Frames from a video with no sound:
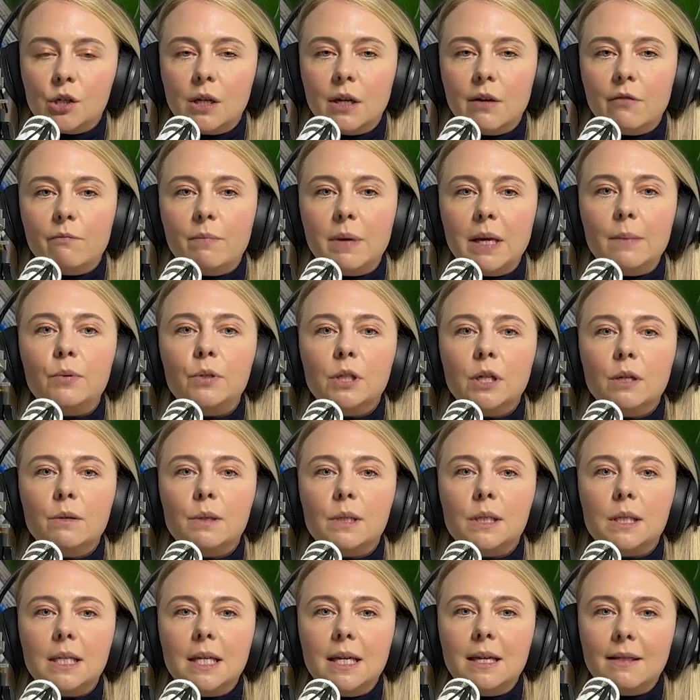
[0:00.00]
And if people don't
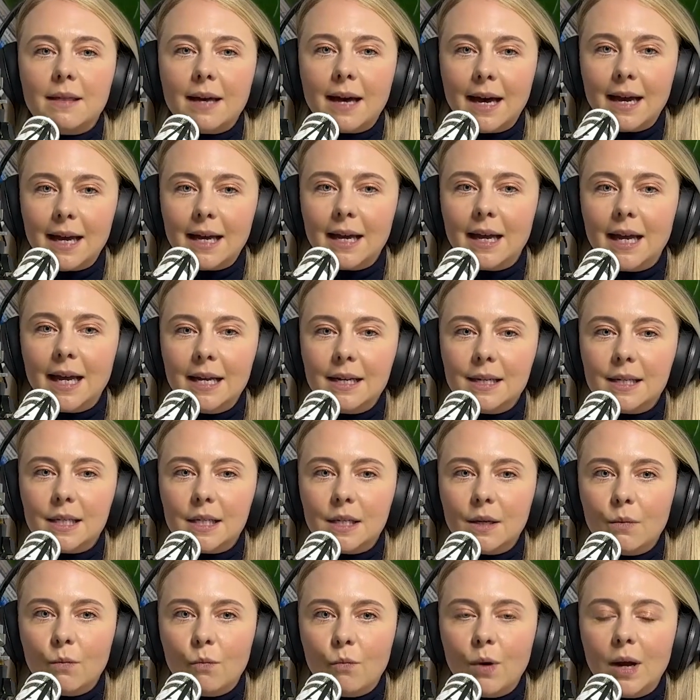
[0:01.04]
see that
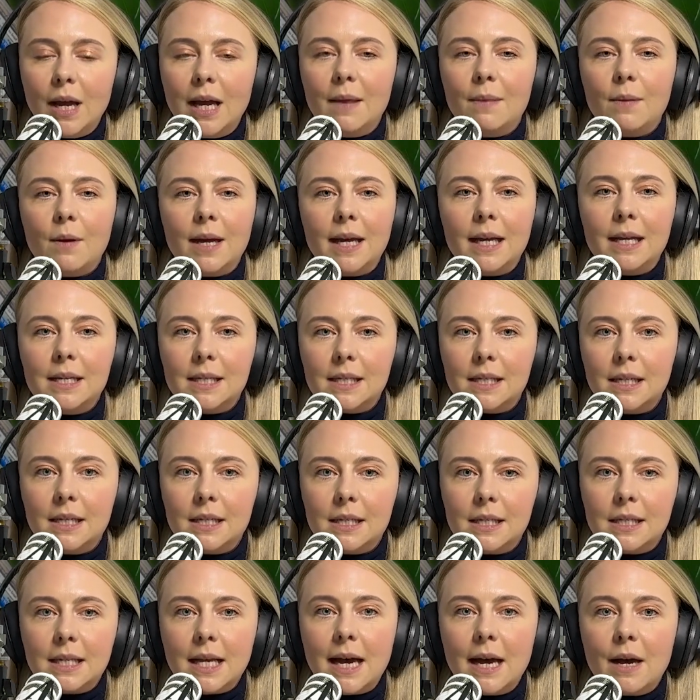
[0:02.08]
instant win, that instant
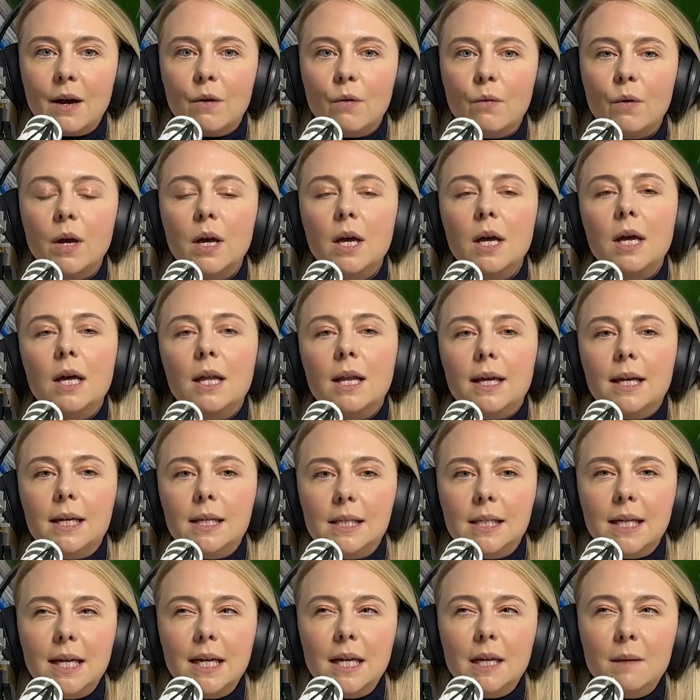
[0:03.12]
sale, like it's
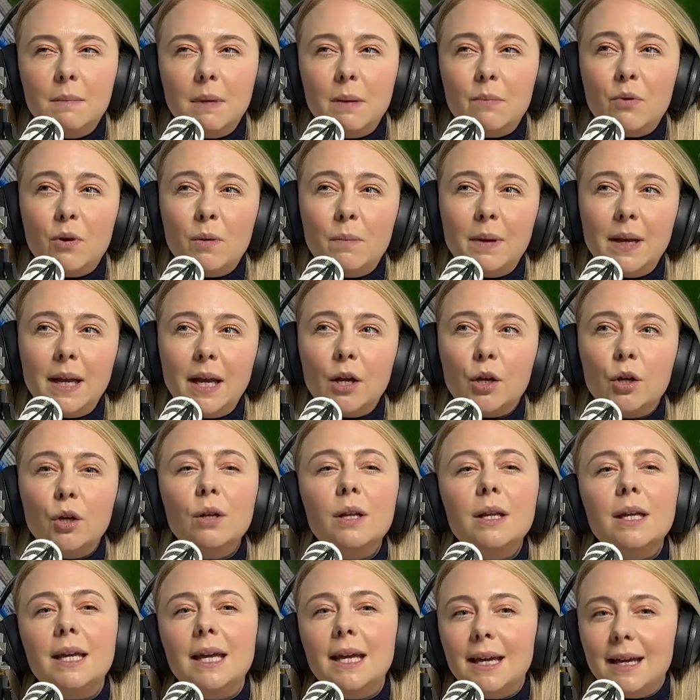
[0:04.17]
taken me probably a
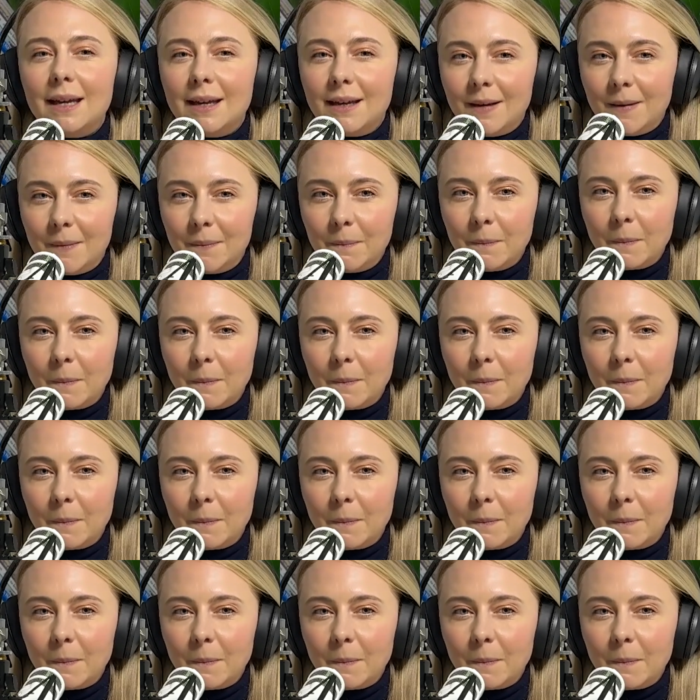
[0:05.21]
good year